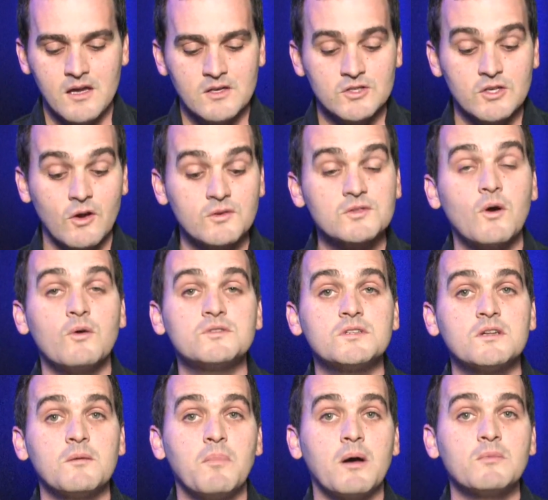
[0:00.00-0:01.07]
She also
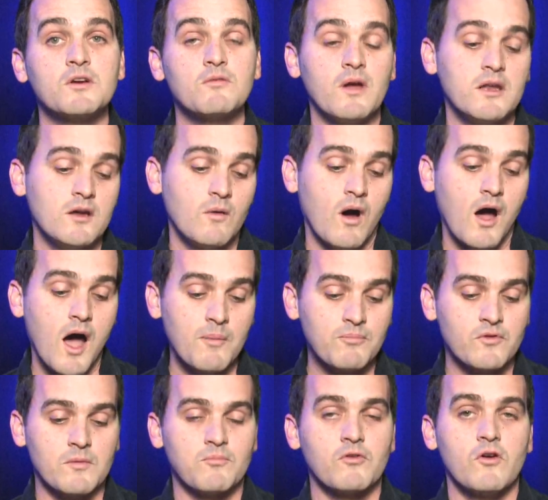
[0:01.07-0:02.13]
hosted a public radio
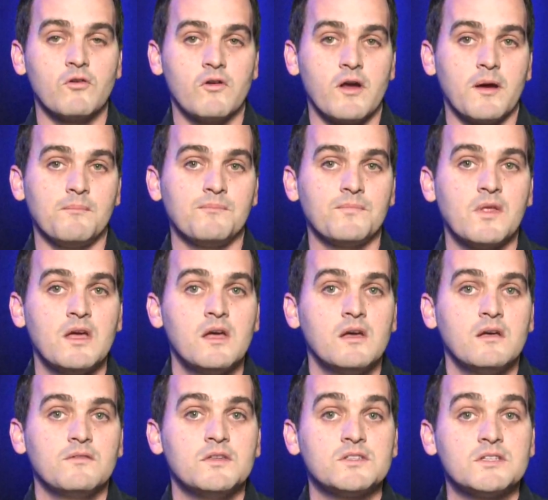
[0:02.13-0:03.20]
opera program.
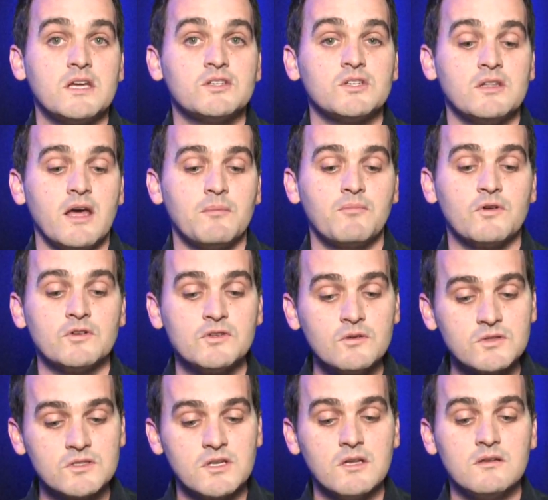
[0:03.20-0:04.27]
The station that
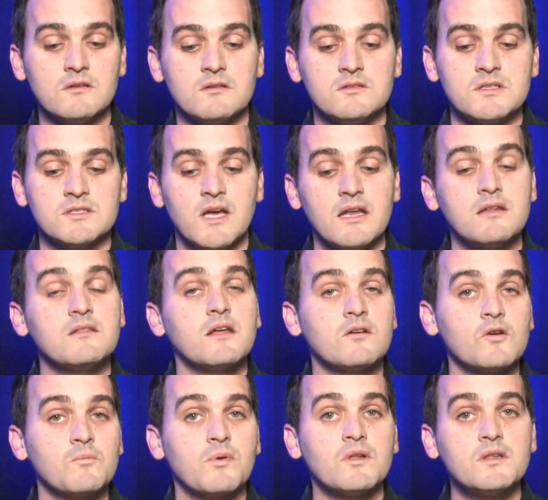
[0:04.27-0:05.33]
produced it decided that
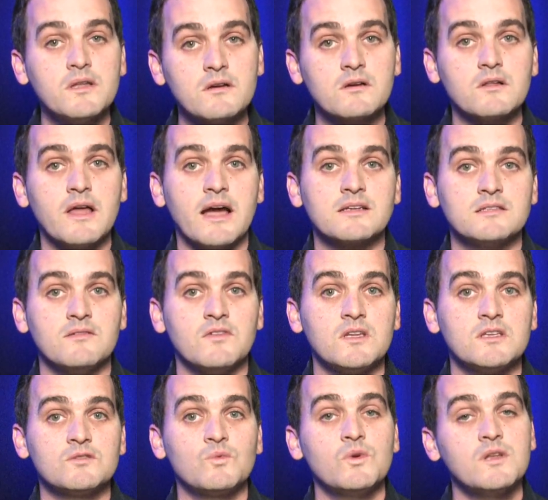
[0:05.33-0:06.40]
her political
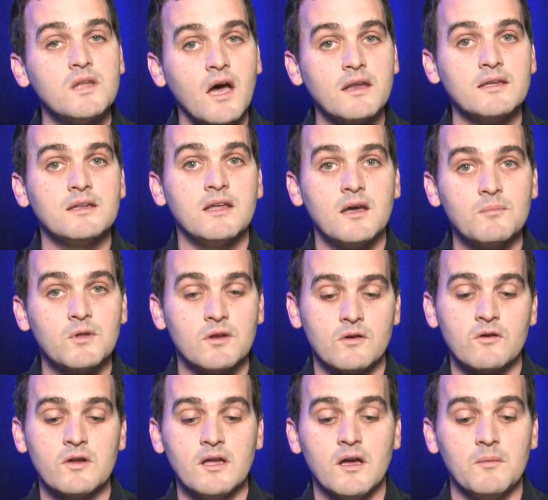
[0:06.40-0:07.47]
activities would not inhibit
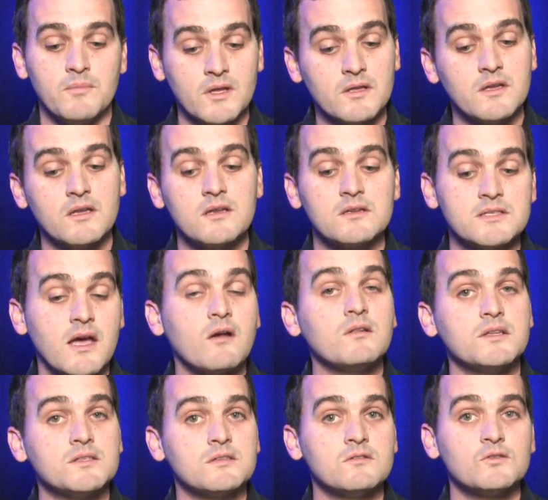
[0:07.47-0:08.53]
her ability to tell
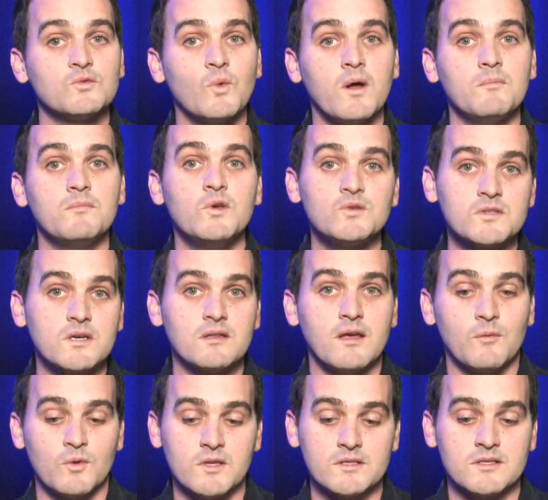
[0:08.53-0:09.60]
listeners what music they
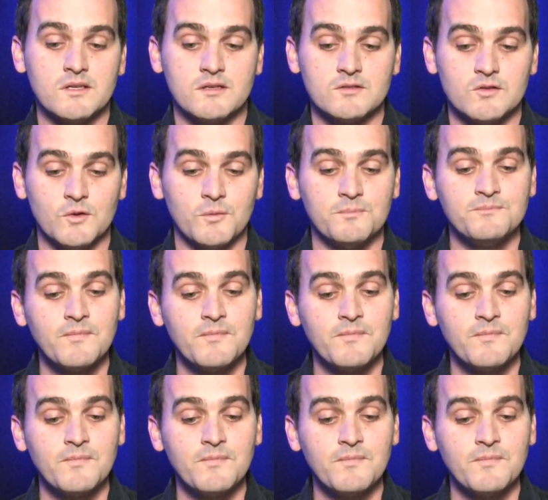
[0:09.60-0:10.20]
were listening to.